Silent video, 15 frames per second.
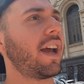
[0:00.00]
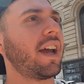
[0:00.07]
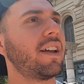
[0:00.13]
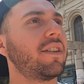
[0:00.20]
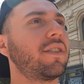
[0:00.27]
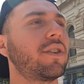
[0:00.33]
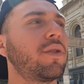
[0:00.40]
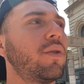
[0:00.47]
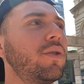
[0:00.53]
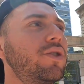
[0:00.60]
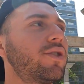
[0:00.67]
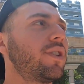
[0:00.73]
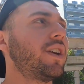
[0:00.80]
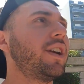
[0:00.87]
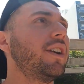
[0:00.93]
And the
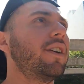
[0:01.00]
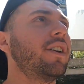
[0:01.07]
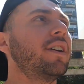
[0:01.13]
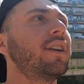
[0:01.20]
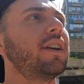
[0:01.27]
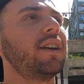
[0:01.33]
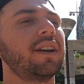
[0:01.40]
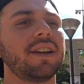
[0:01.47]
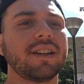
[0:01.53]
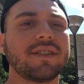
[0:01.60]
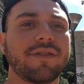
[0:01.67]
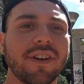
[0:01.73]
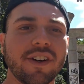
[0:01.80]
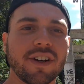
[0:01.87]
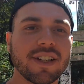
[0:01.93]
culture here
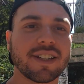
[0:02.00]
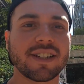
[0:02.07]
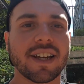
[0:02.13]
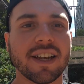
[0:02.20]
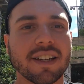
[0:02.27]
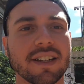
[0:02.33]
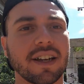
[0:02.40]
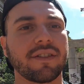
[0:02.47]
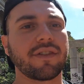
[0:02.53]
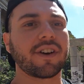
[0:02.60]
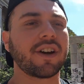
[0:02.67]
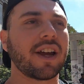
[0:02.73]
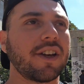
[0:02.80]
is very distinct and very